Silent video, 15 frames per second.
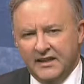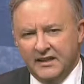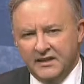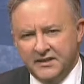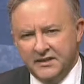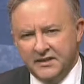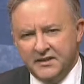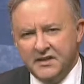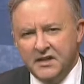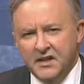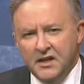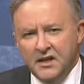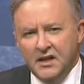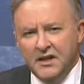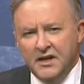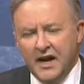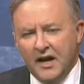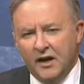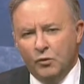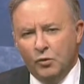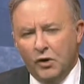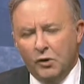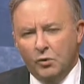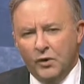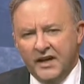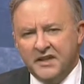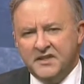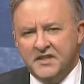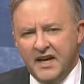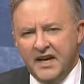analysis. Now, what
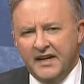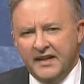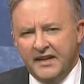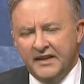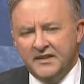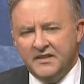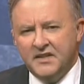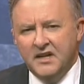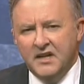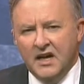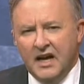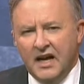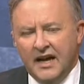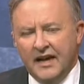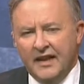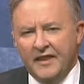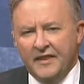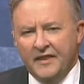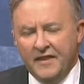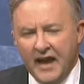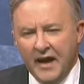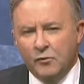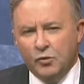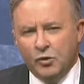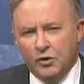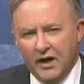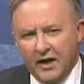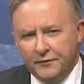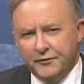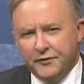we're saying is that
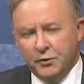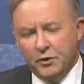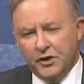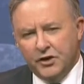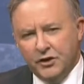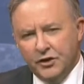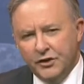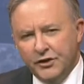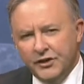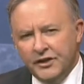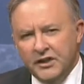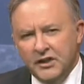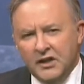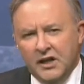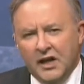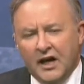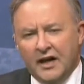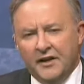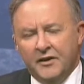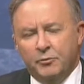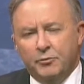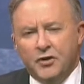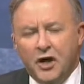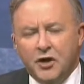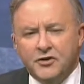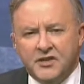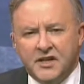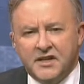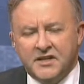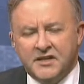will have to occur. The
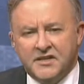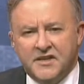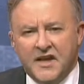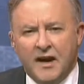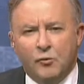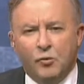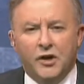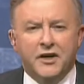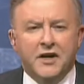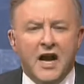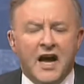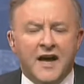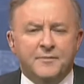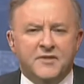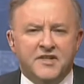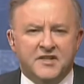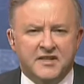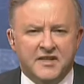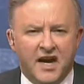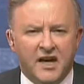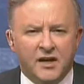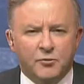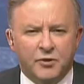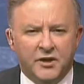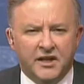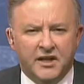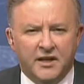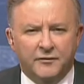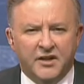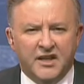projects that were named today were
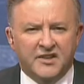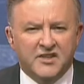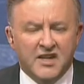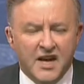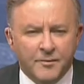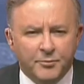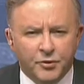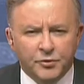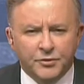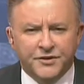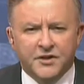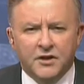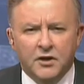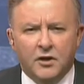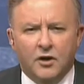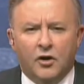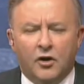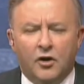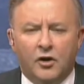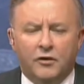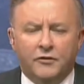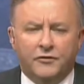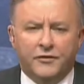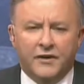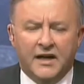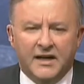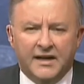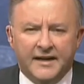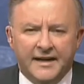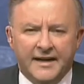to give examples of
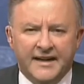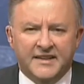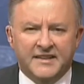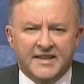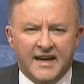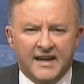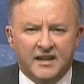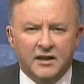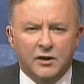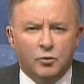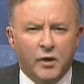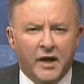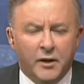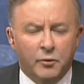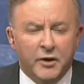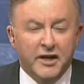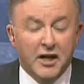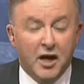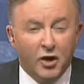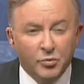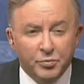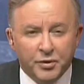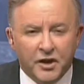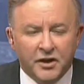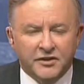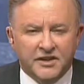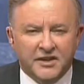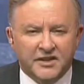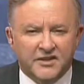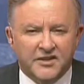exactly where we know
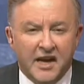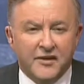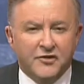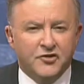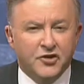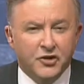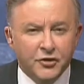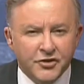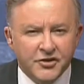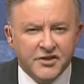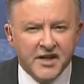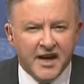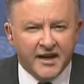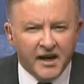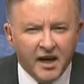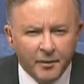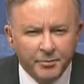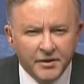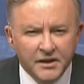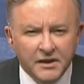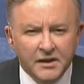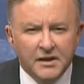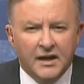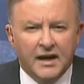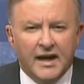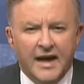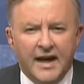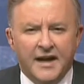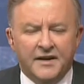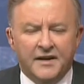projects that do stack up,
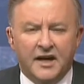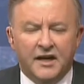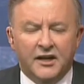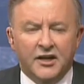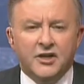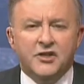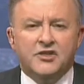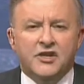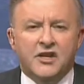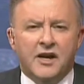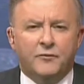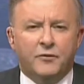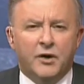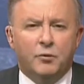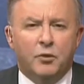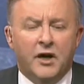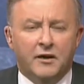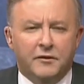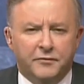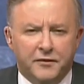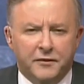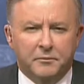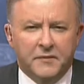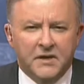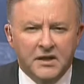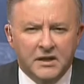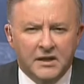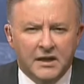and each and every one of them